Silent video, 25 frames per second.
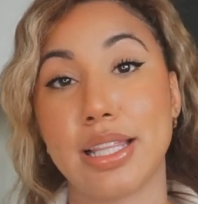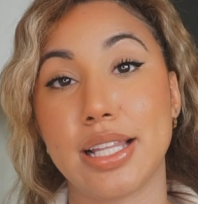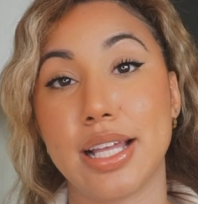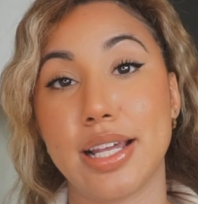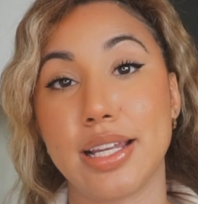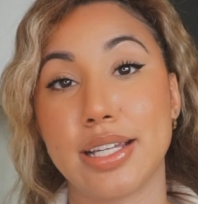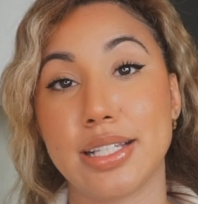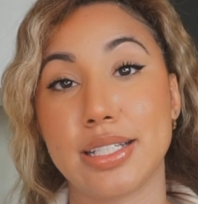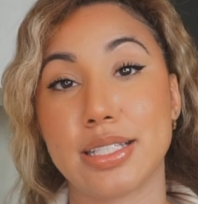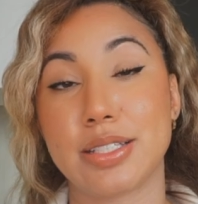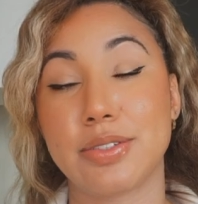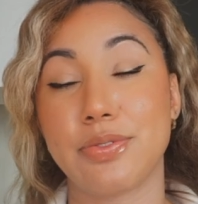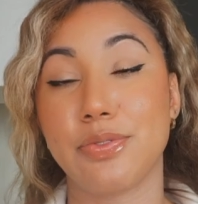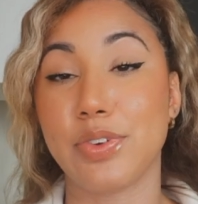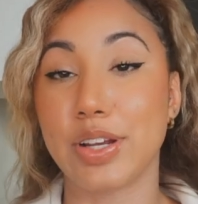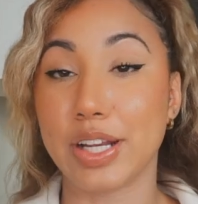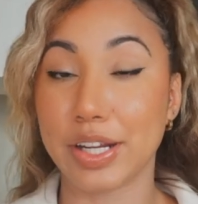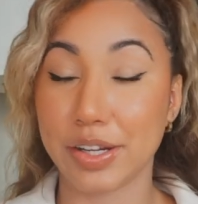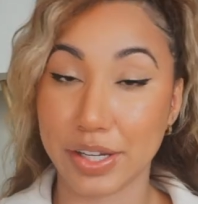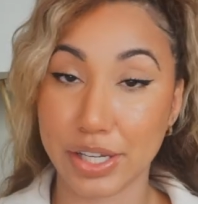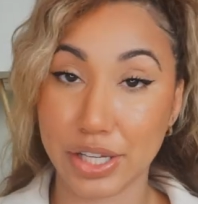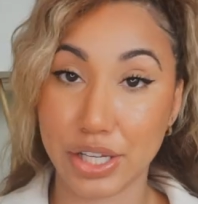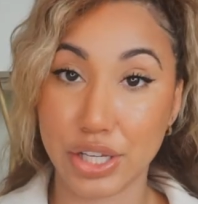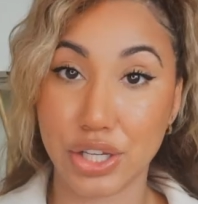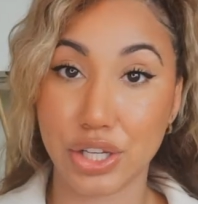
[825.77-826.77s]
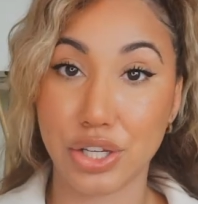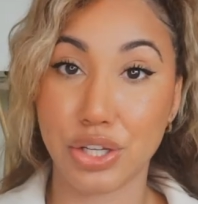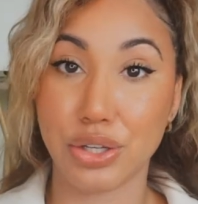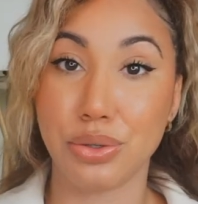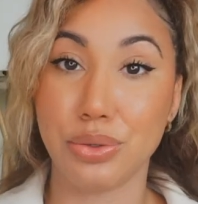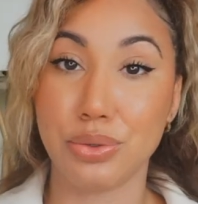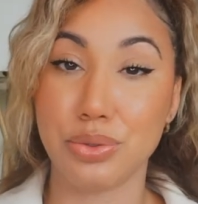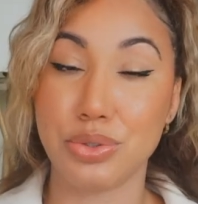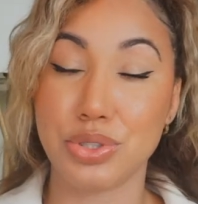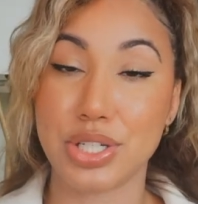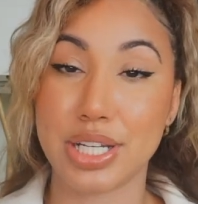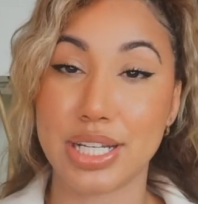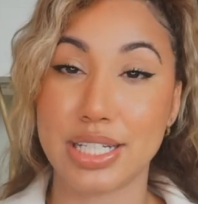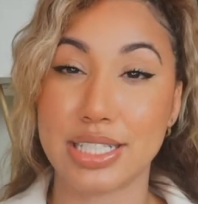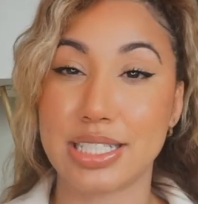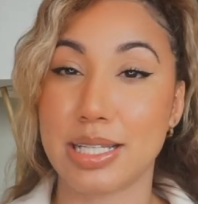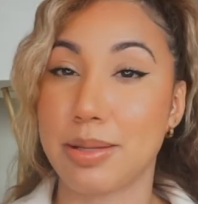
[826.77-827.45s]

that is very huge and